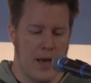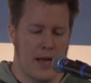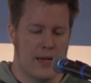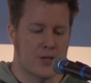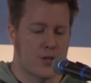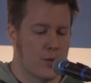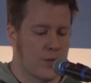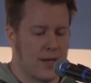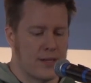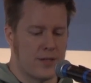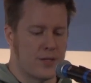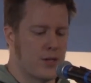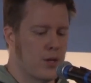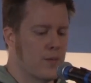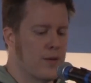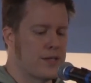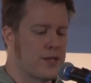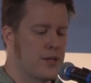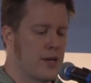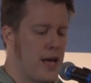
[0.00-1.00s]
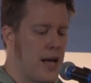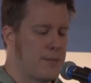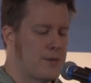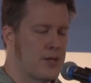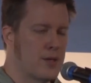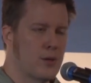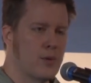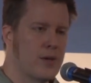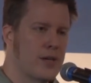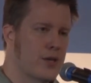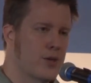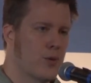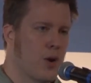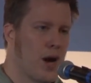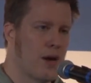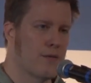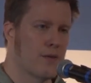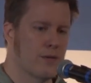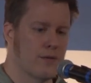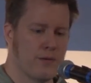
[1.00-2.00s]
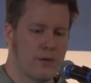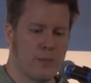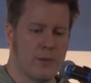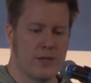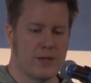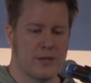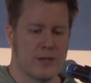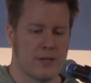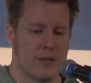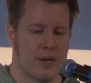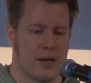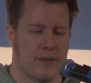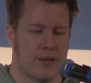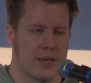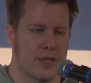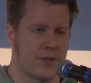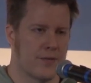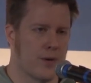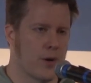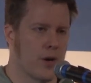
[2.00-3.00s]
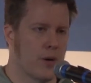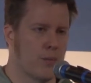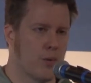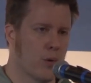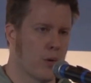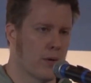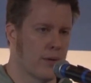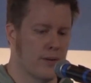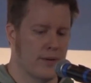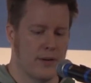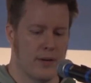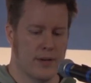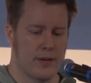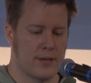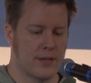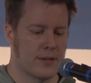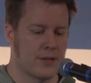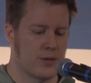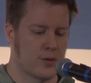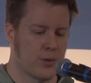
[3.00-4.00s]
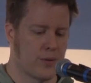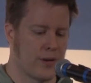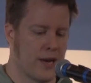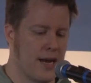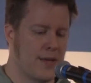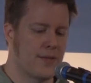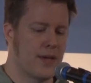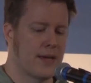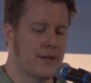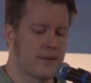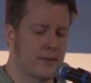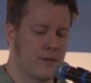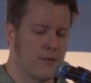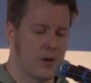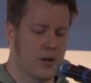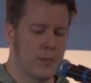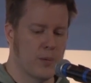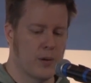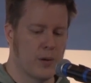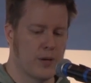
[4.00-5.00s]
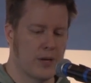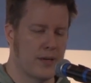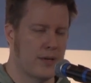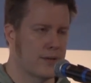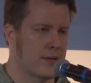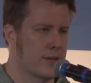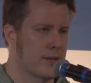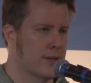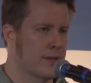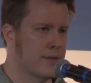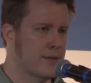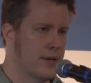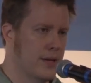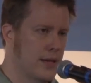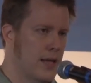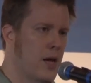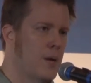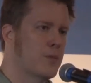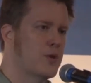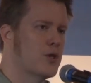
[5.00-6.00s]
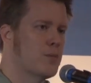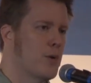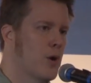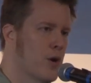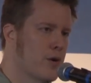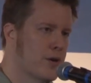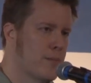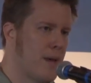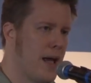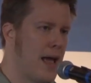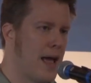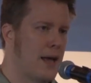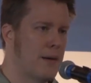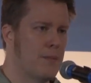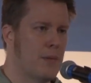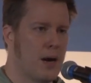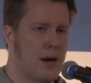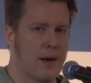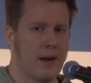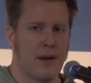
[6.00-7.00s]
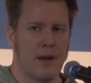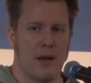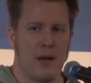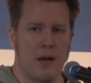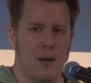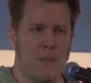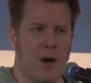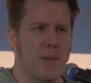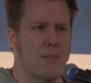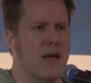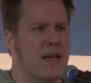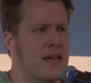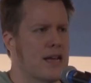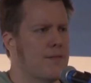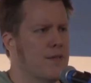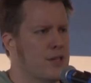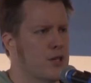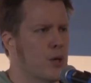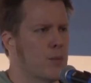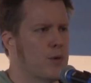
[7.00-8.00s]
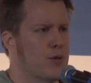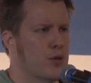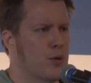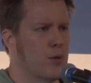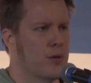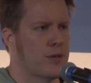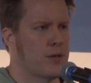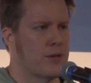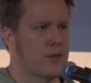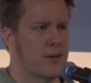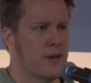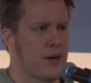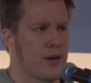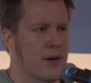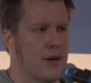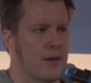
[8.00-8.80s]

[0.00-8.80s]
And so that's absolutely a driver for business, and I think it's very important to sort of gain that credibility and to help spur demand by making these open source